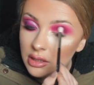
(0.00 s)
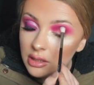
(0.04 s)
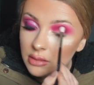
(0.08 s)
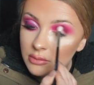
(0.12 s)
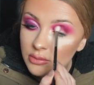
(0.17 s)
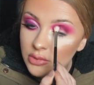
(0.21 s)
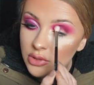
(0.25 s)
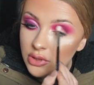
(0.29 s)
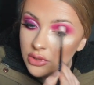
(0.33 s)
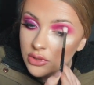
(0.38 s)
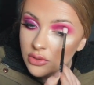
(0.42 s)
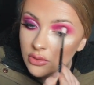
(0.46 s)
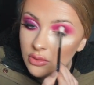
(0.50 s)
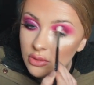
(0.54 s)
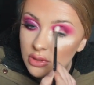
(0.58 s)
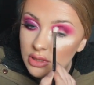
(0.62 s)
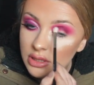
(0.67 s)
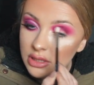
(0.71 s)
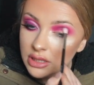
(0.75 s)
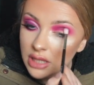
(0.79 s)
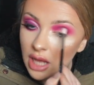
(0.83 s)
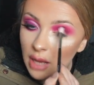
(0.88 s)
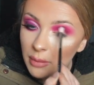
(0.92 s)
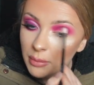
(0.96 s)
I'm just going
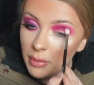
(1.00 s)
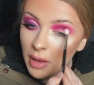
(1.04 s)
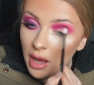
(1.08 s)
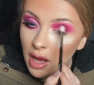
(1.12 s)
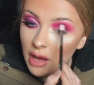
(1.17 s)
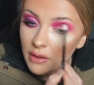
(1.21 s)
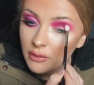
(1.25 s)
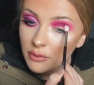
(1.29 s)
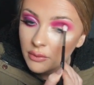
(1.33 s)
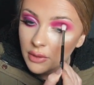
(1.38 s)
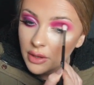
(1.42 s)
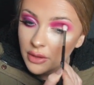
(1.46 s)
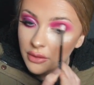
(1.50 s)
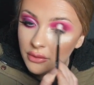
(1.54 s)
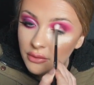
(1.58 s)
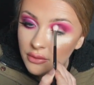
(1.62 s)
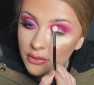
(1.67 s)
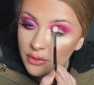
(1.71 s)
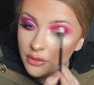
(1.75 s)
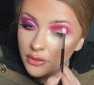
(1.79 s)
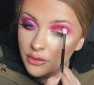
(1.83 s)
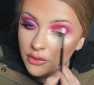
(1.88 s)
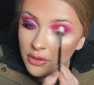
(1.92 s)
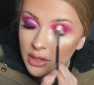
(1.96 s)
to stop halfway
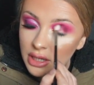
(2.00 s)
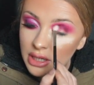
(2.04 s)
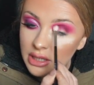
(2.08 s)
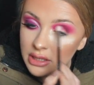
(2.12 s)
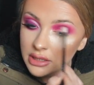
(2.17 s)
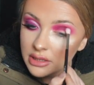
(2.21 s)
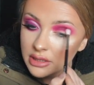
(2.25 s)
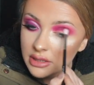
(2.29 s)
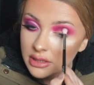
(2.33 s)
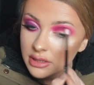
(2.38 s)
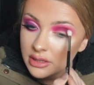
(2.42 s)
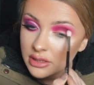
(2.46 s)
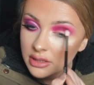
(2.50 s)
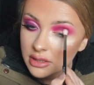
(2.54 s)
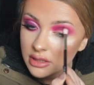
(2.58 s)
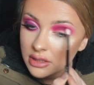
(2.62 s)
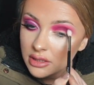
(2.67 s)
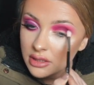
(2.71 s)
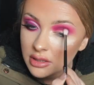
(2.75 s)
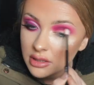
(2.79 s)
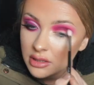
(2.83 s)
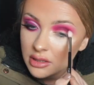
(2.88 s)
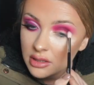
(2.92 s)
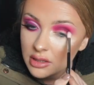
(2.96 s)
through the crease
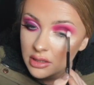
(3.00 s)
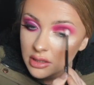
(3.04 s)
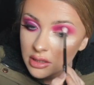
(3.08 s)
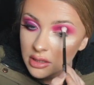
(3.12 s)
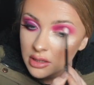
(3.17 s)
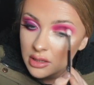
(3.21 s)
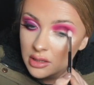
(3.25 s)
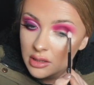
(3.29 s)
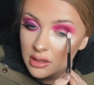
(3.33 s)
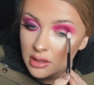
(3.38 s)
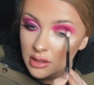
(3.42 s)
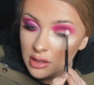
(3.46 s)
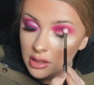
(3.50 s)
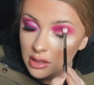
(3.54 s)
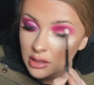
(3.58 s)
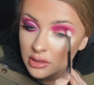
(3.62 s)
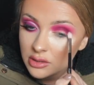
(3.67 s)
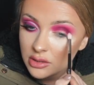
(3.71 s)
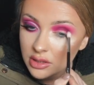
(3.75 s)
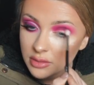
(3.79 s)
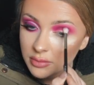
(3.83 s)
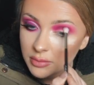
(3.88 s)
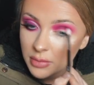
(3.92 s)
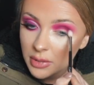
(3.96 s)

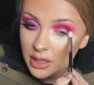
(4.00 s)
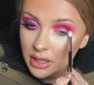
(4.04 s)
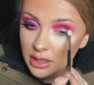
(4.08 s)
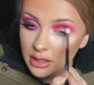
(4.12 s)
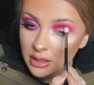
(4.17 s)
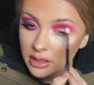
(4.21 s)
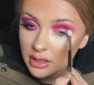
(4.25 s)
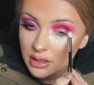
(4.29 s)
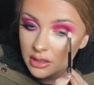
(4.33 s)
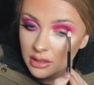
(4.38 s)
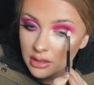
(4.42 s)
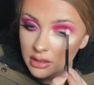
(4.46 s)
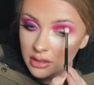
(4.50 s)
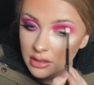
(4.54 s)
and just blend it.